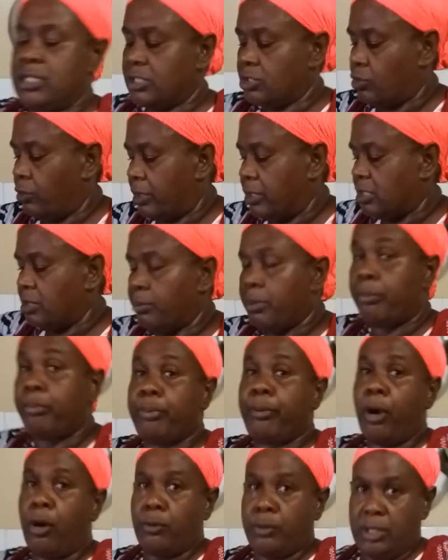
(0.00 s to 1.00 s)
it is going to be
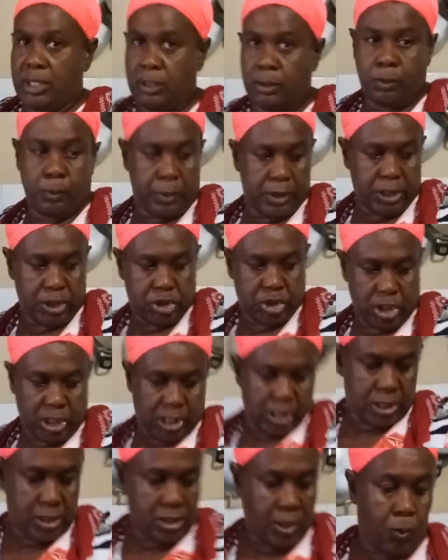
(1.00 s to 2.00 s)
browning with the
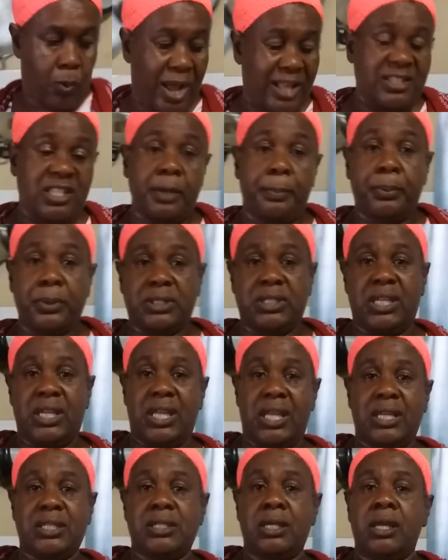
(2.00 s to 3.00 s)
chicken. So once you put in
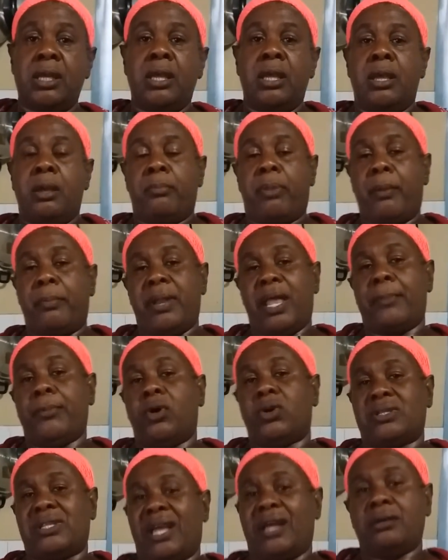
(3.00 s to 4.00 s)
it, probably
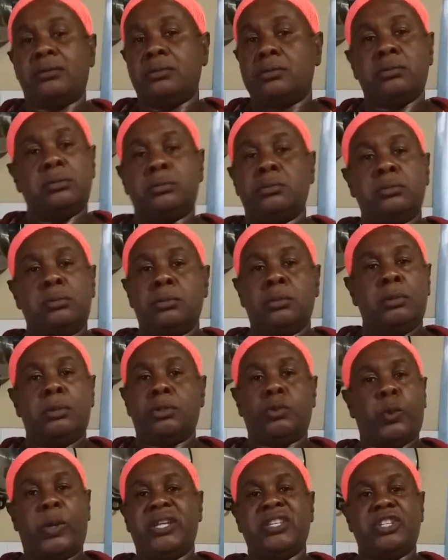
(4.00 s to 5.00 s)
about
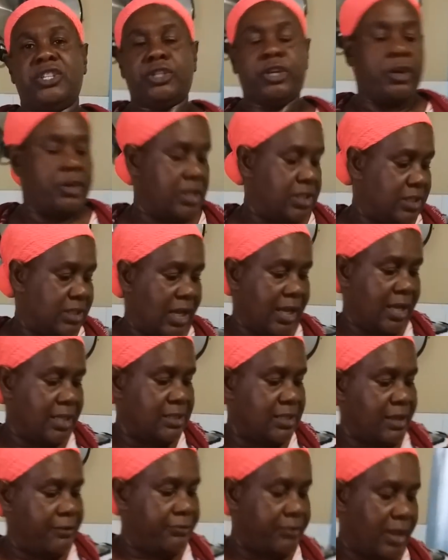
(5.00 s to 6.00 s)
20-30
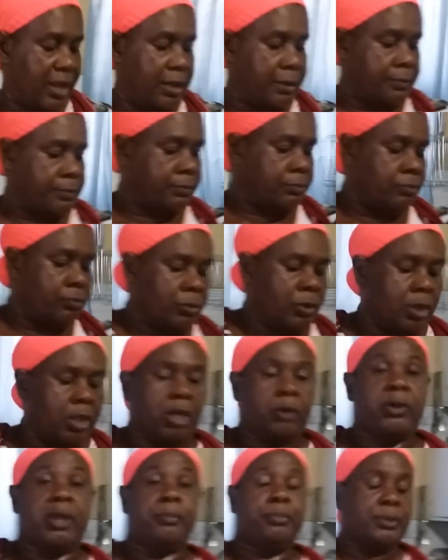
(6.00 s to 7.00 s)
seconds after,
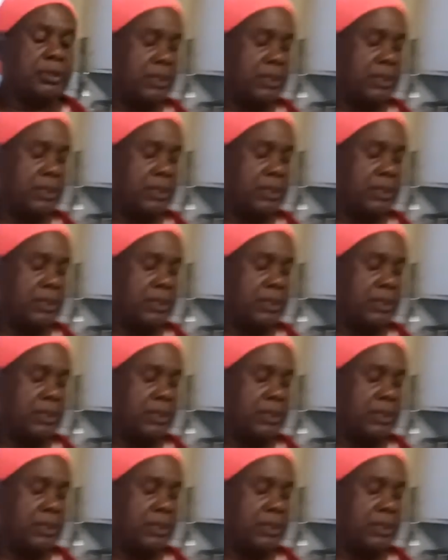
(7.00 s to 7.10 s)
you're going